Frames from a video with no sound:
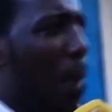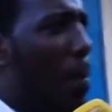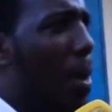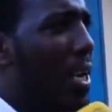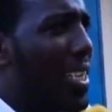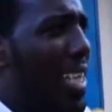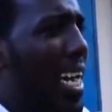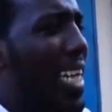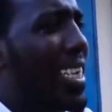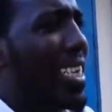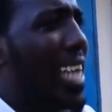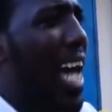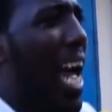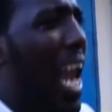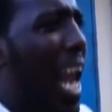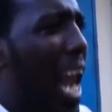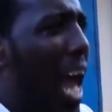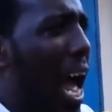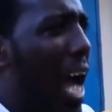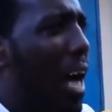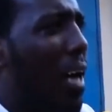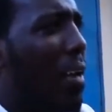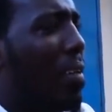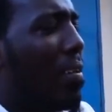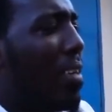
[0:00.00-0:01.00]
underlines the
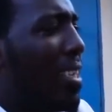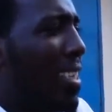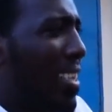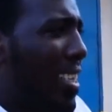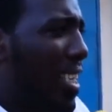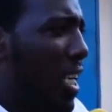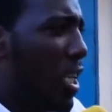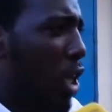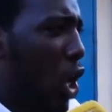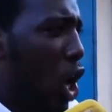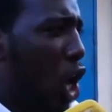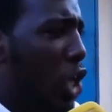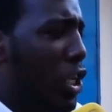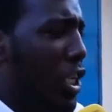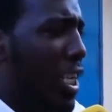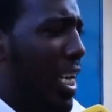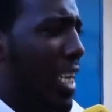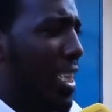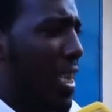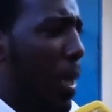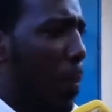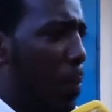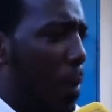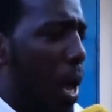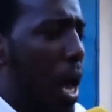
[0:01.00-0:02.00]
pressing need
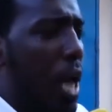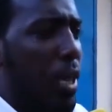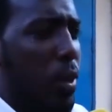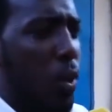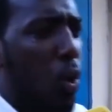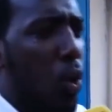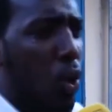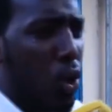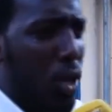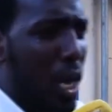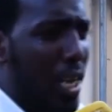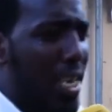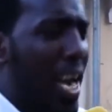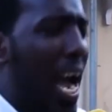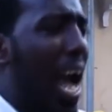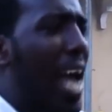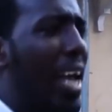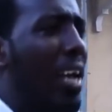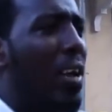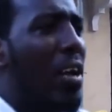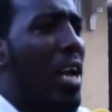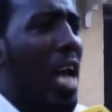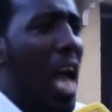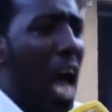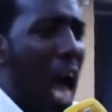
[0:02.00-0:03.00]
for increased
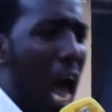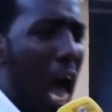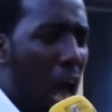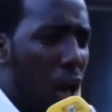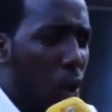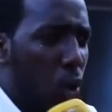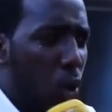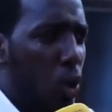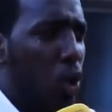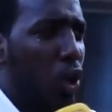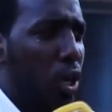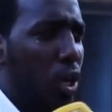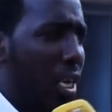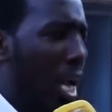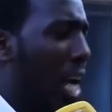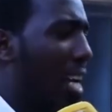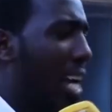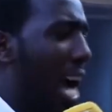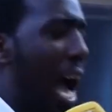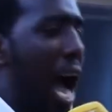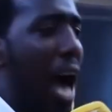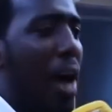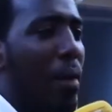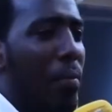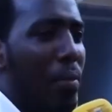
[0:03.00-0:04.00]
investment in
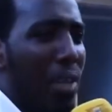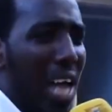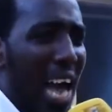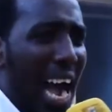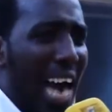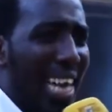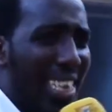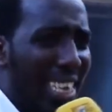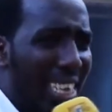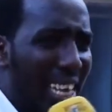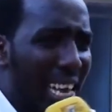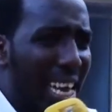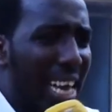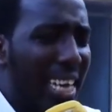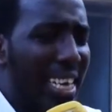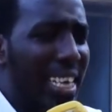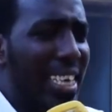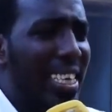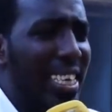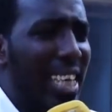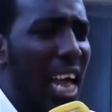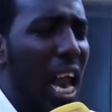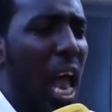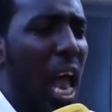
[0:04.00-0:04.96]
fire prevention and